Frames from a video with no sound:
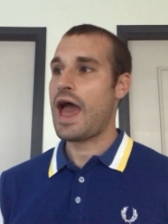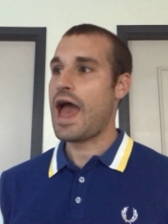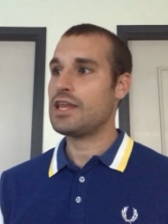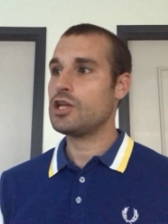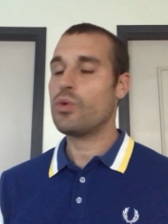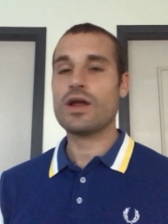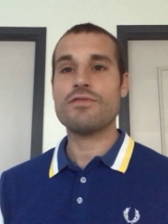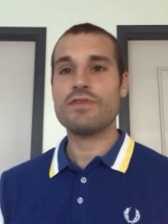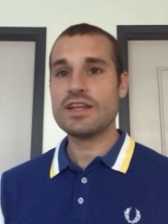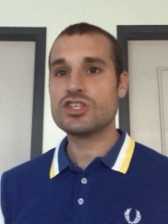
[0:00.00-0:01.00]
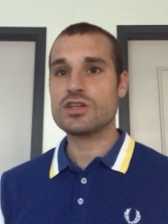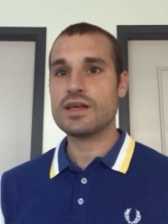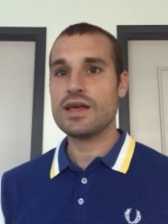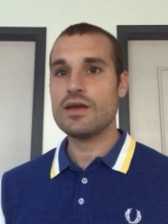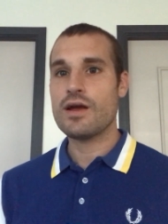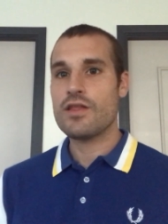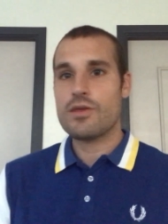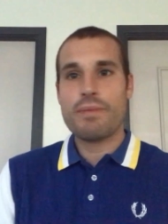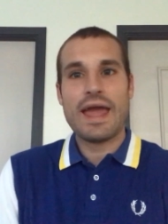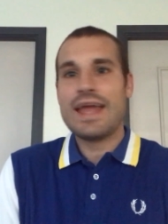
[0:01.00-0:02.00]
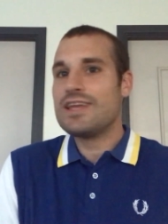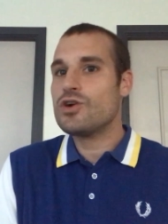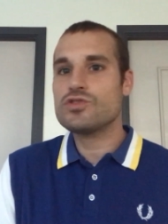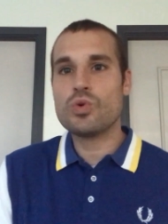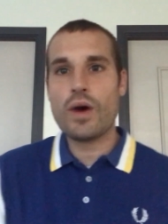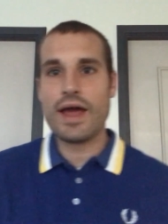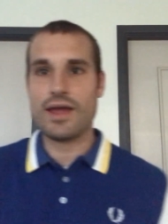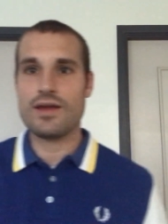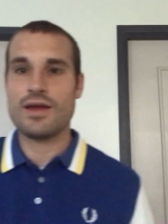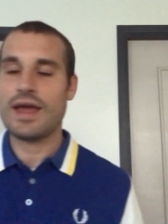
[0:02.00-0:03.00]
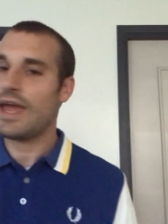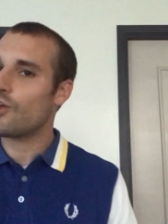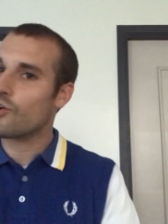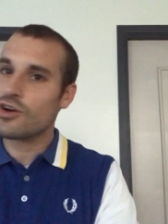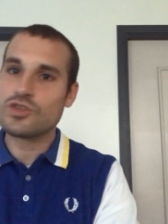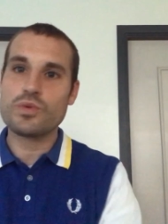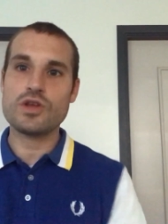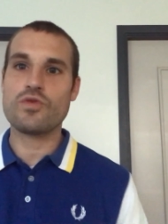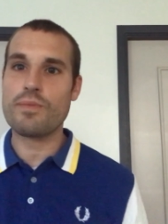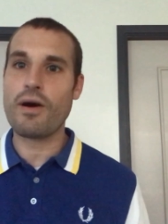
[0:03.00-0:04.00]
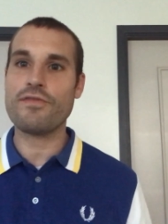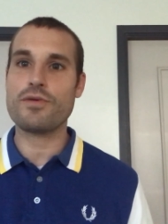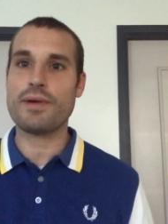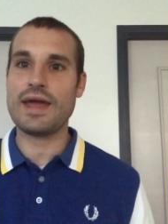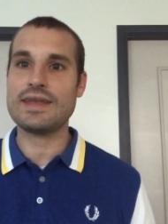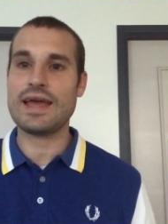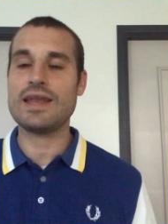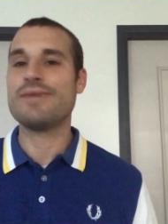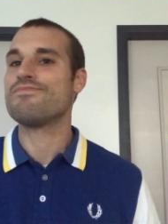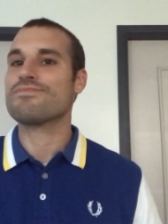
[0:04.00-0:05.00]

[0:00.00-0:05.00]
And you know what? Eventually, the pain goes away. It hurts when you rip off the band aid.